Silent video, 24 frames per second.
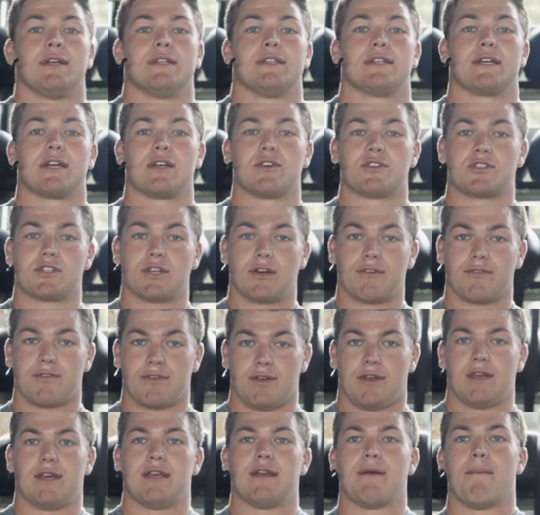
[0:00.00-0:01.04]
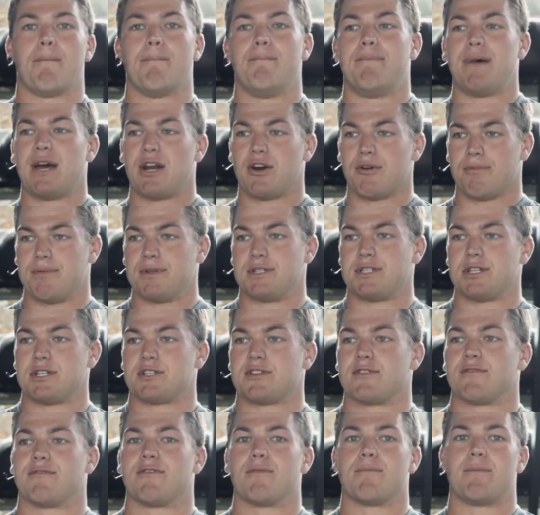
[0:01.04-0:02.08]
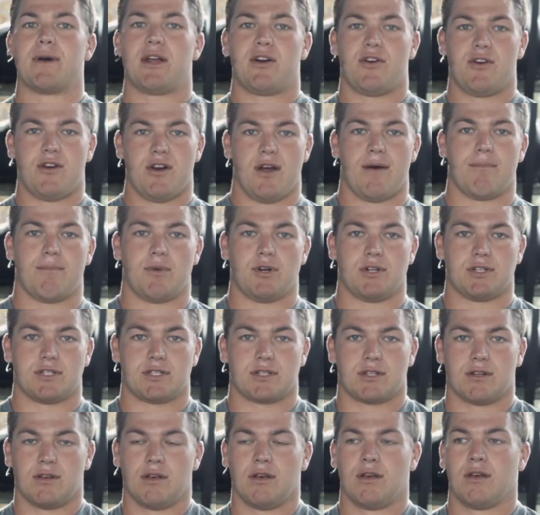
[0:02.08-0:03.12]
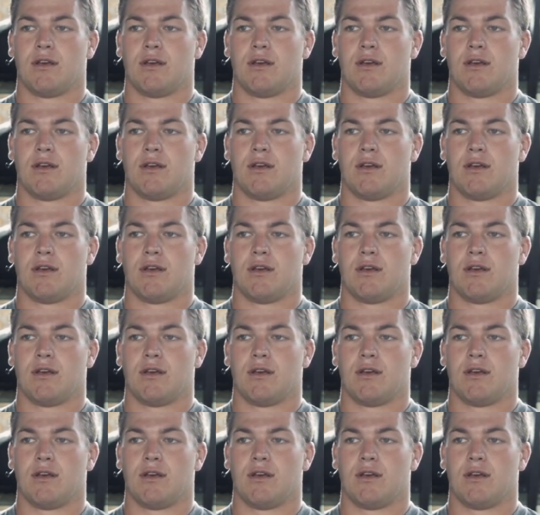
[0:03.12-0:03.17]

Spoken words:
to get yourself in a better position for better numbers.